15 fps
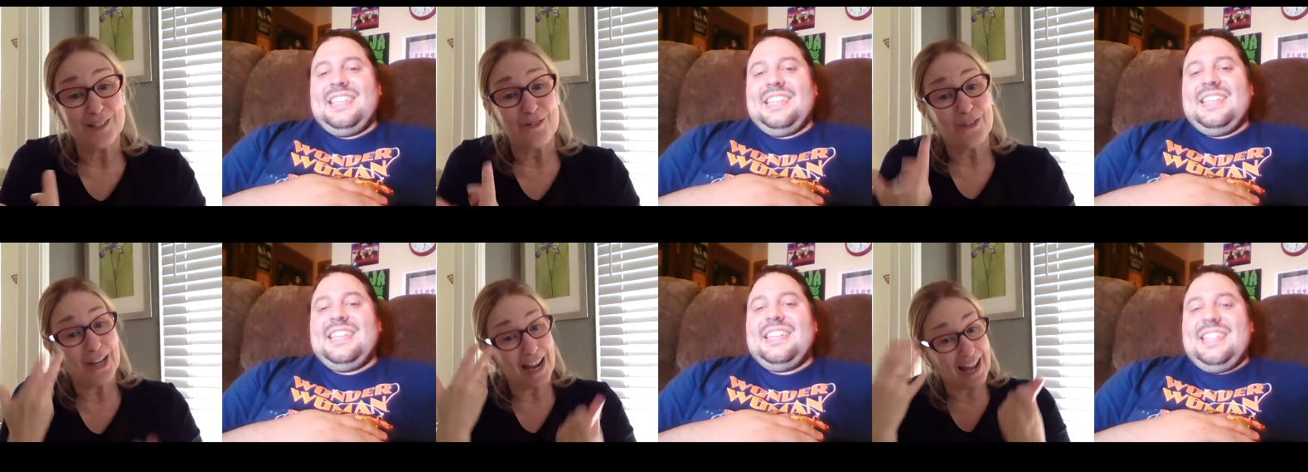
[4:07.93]

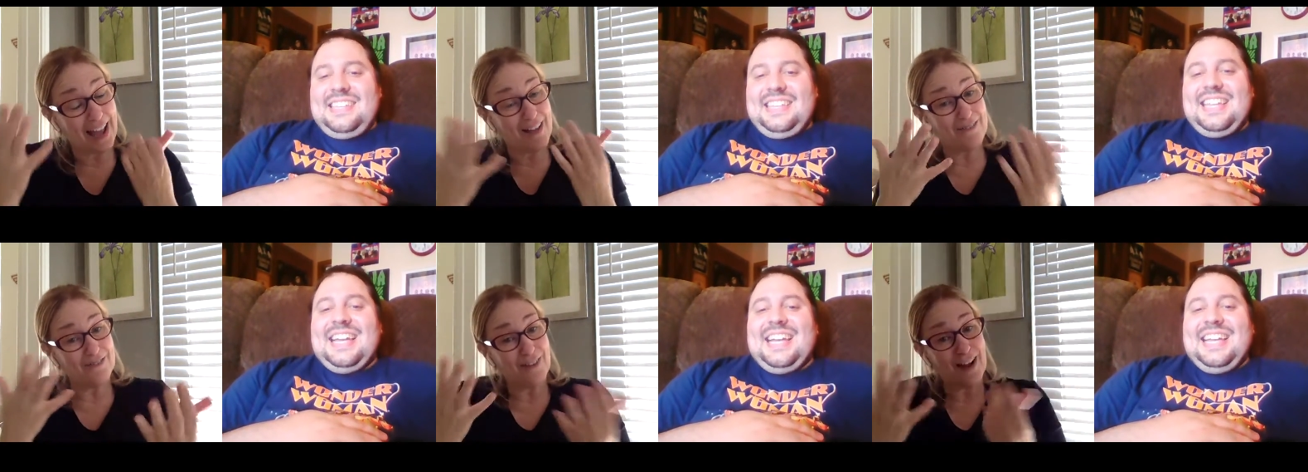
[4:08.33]
Speaker 1: so that I have,
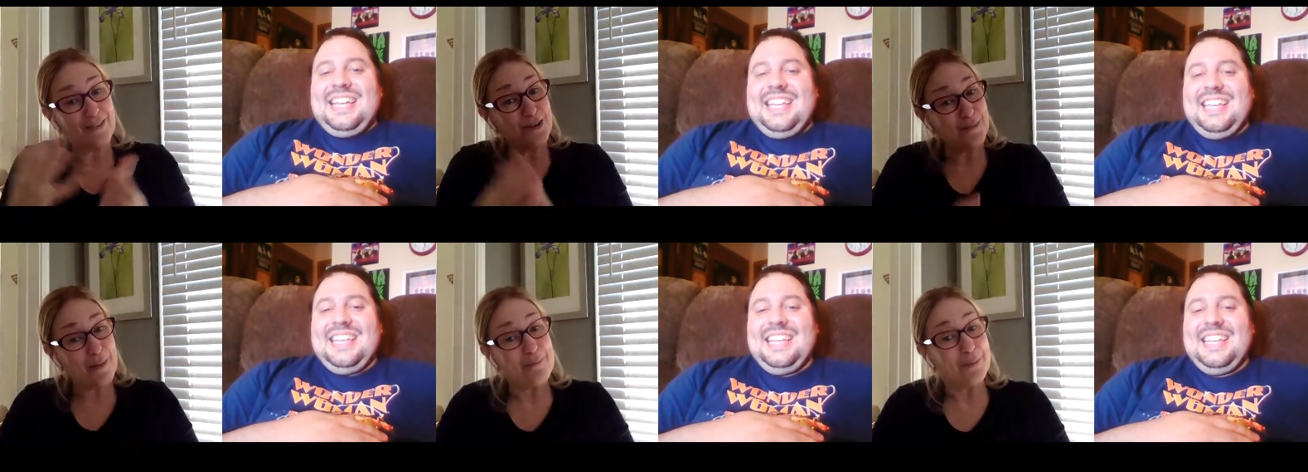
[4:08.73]
yeah. I
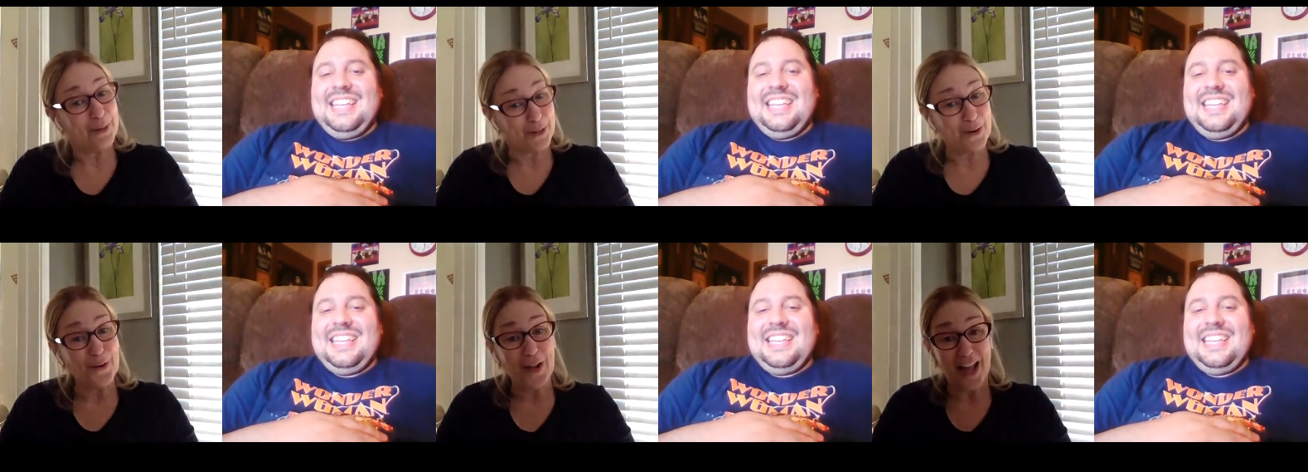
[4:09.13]

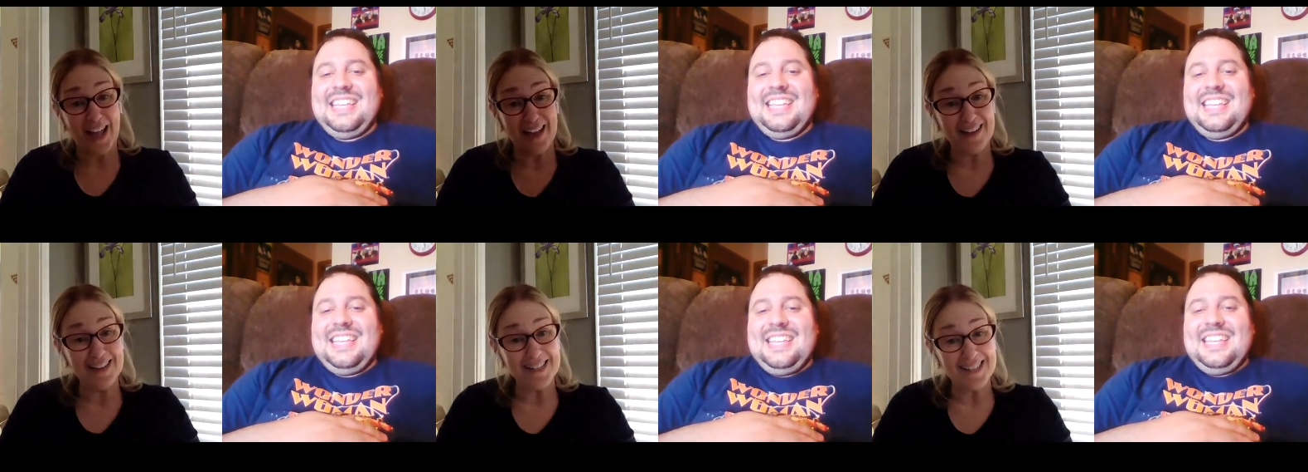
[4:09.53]
remember.
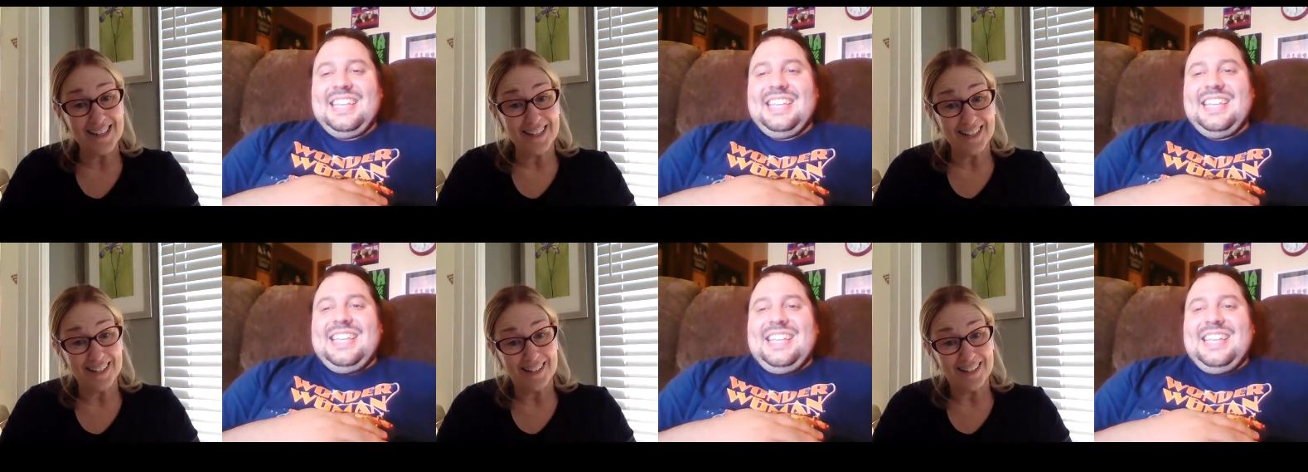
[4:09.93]
Okay.